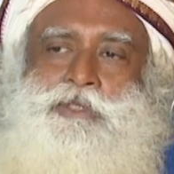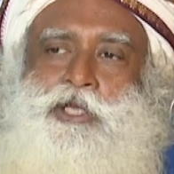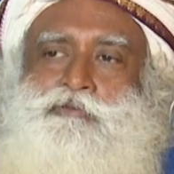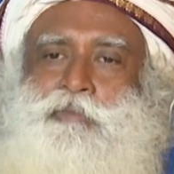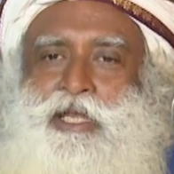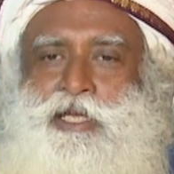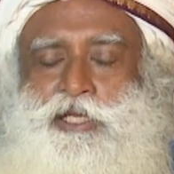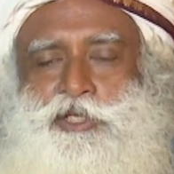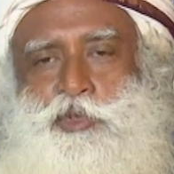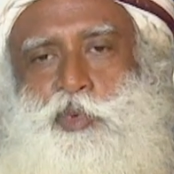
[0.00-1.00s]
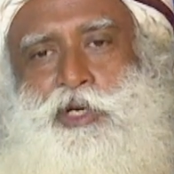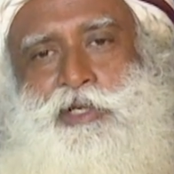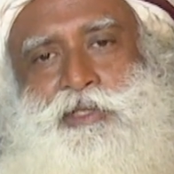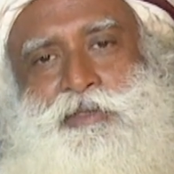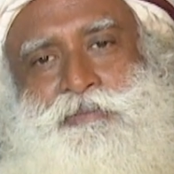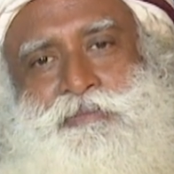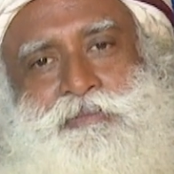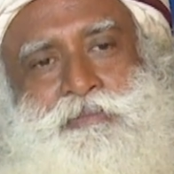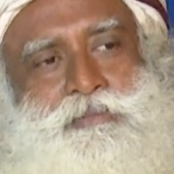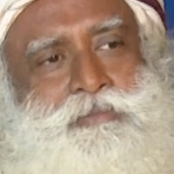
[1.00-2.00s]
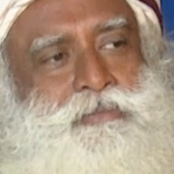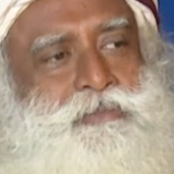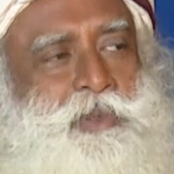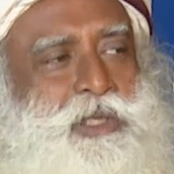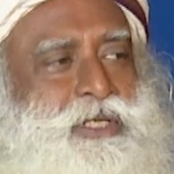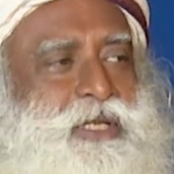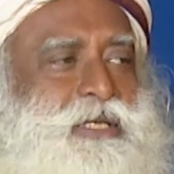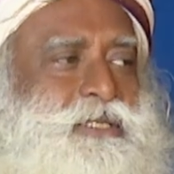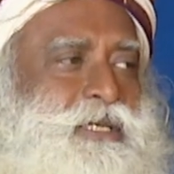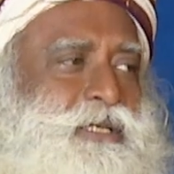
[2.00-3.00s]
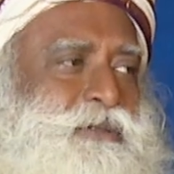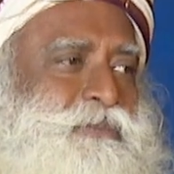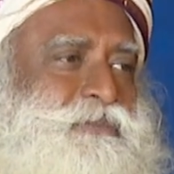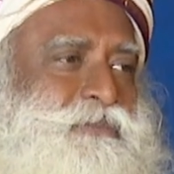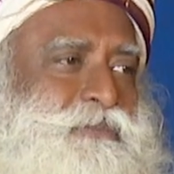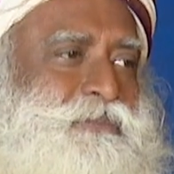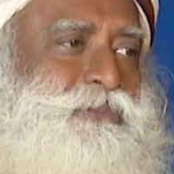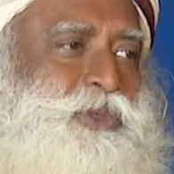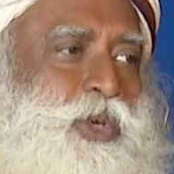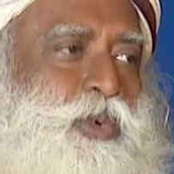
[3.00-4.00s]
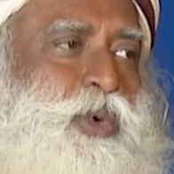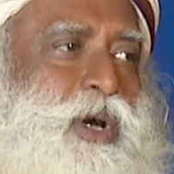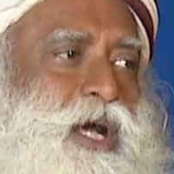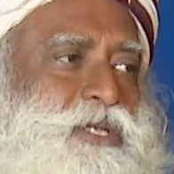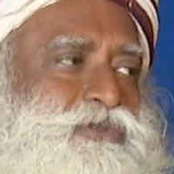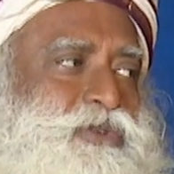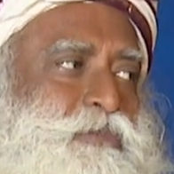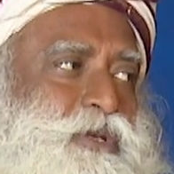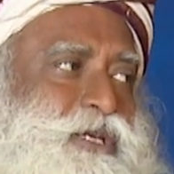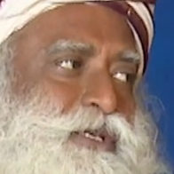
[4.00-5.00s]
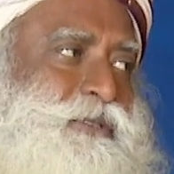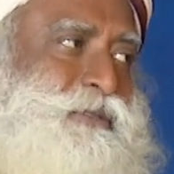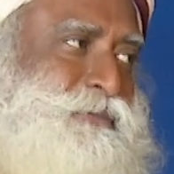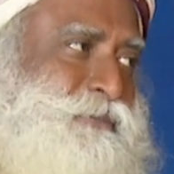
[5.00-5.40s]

If money doesn't work, what's the next thing? You ask for a miracle.